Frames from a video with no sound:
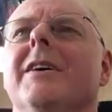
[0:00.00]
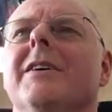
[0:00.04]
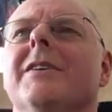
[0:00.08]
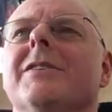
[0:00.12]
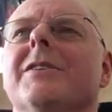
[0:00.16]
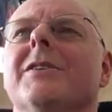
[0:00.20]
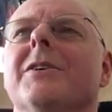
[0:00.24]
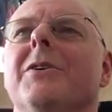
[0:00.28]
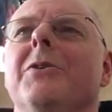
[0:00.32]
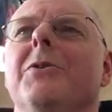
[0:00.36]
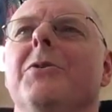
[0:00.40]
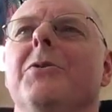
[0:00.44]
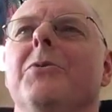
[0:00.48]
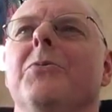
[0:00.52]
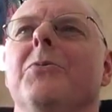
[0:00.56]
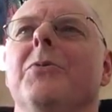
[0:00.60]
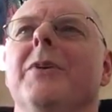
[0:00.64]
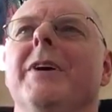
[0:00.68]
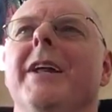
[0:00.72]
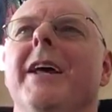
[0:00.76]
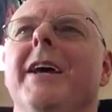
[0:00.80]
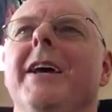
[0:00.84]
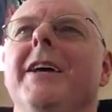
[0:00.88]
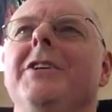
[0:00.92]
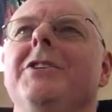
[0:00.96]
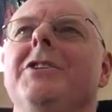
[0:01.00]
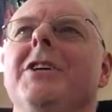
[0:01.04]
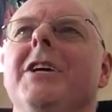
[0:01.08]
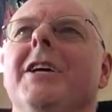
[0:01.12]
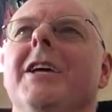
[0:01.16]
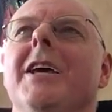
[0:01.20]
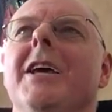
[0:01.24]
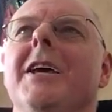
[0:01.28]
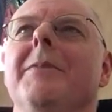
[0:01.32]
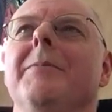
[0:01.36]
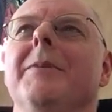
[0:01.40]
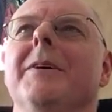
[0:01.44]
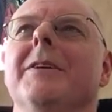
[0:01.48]
So when Angie
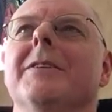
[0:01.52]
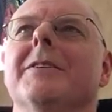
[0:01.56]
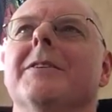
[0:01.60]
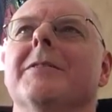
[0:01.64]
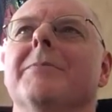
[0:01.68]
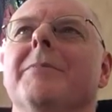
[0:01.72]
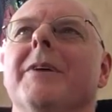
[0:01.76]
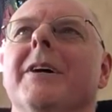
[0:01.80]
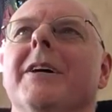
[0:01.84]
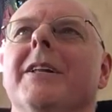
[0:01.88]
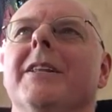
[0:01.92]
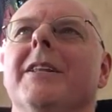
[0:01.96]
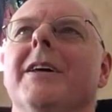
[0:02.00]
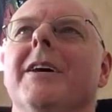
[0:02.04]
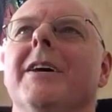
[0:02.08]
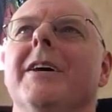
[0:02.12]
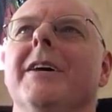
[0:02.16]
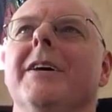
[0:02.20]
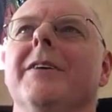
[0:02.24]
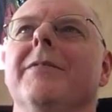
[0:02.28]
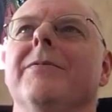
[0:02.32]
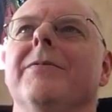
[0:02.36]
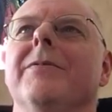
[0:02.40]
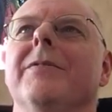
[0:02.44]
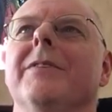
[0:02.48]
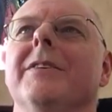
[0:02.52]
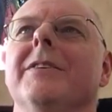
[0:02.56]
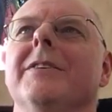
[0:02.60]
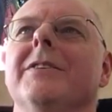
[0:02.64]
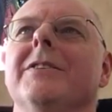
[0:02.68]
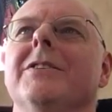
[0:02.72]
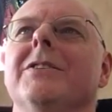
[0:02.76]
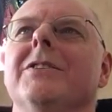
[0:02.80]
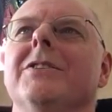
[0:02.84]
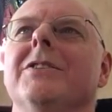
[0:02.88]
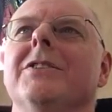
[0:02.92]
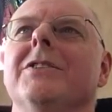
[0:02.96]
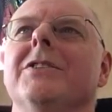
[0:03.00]
came into my life,
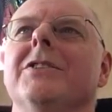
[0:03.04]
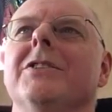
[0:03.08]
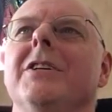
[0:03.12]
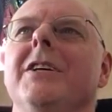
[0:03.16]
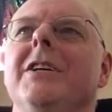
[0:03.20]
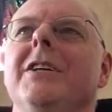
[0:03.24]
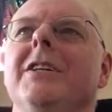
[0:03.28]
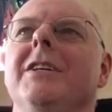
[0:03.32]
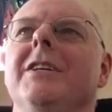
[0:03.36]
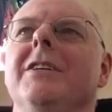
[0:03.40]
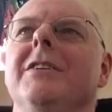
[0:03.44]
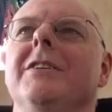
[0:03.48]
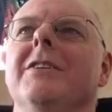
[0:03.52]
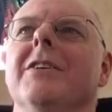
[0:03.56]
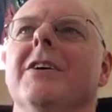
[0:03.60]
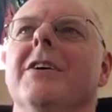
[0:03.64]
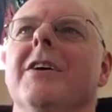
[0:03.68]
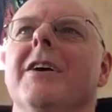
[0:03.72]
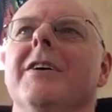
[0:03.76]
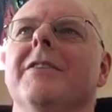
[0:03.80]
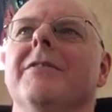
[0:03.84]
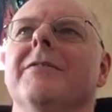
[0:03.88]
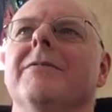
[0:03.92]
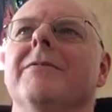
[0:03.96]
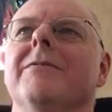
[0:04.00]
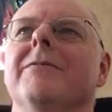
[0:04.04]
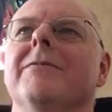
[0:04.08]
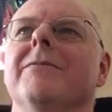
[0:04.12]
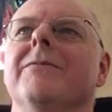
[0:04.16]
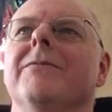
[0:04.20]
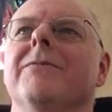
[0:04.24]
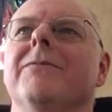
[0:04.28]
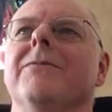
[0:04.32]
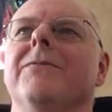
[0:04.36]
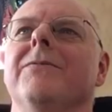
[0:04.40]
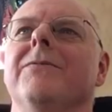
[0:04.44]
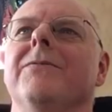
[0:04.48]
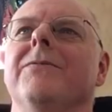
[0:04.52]
she did not
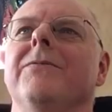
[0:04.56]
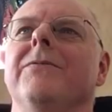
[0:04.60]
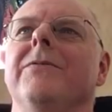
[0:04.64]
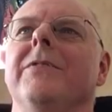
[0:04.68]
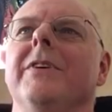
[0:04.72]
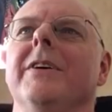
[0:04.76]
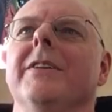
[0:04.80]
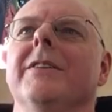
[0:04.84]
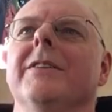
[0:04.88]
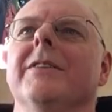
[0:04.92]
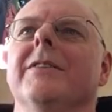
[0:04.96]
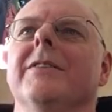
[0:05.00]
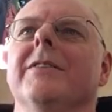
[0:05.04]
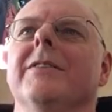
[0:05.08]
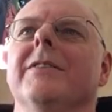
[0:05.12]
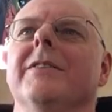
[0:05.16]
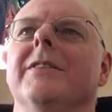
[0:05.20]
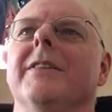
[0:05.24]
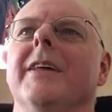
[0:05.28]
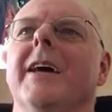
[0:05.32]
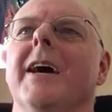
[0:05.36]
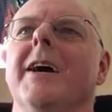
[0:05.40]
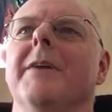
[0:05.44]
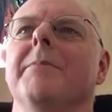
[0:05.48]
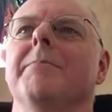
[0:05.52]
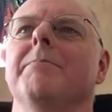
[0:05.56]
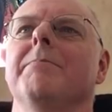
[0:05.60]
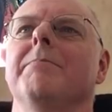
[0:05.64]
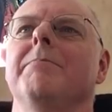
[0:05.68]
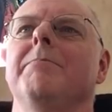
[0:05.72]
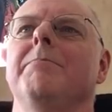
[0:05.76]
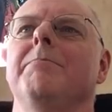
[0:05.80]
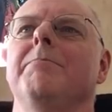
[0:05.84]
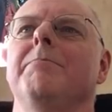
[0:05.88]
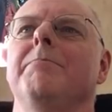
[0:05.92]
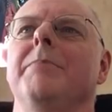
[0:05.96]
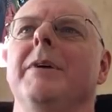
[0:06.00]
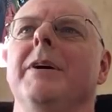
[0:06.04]
fit
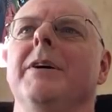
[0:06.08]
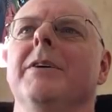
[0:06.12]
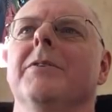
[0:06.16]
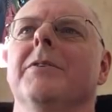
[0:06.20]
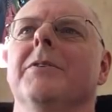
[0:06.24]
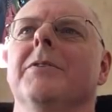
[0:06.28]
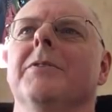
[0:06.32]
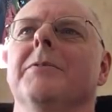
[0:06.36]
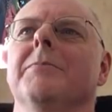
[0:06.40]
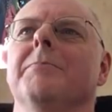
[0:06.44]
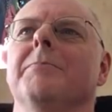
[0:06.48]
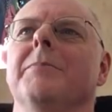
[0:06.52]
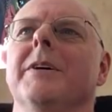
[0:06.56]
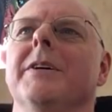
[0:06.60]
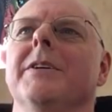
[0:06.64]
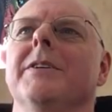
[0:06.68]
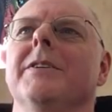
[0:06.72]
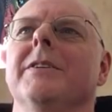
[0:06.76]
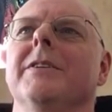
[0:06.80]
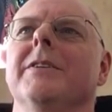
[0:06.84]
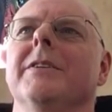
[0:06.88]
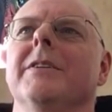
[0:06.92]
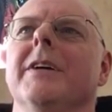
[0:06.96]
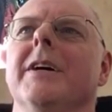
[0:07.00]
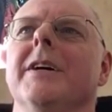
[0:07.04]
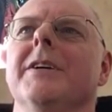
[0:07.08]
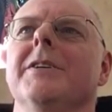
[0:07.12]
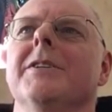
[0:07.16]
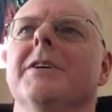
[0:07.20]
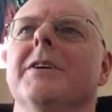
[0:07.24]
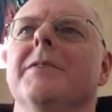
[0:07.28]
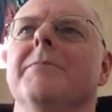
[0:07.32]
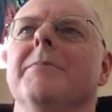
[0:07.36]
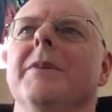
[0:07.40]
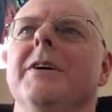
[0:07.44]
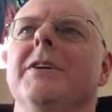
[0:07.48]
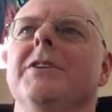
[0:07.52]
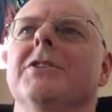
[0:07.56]
that bill, but as
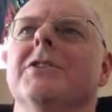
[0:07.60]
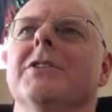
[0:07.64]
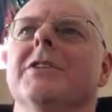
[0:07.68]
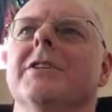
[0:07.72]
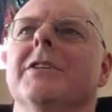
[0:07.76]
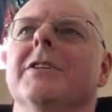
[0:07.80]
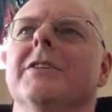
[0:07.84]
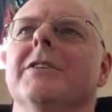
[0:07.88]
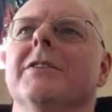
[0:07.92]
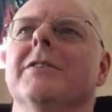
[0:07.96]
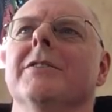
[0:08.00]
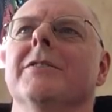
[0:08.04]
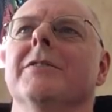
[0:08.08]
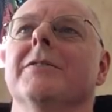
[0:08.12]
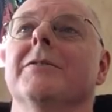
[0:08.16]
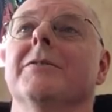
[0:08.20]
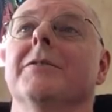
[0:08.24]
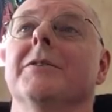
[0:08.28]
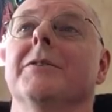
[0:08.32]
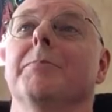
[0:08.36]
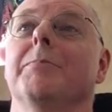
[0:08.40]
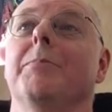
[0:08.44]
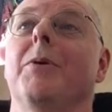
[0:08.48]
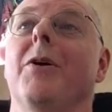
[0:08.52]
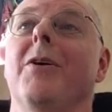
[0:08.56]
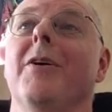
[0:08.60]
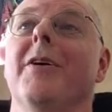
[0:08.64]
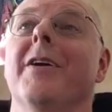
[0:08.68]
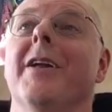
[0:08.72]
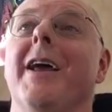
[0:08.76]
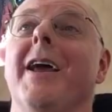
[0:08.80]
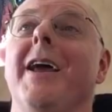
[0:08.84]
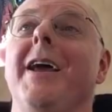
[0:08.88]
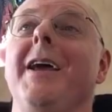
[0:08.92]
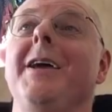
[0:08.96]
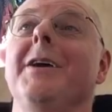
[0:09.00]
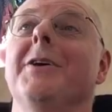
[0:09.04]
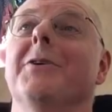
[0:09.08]
I mentioned in the part
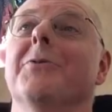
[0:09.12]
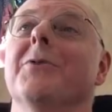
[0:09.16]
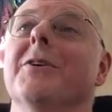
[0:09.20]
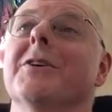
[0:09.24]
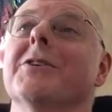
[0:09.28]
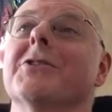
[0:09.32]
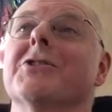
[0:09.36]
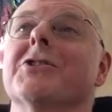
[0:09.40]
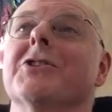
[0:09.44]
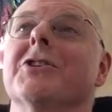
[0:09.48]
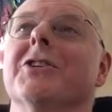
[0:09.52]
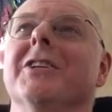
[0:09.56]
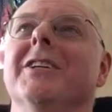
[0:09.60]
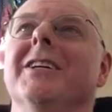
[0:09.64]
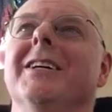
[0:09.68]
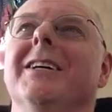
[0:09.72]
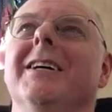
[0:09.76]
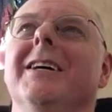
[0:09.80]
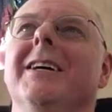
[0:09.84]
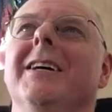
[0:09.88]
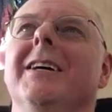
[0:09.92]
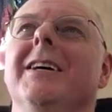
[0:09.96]
A question,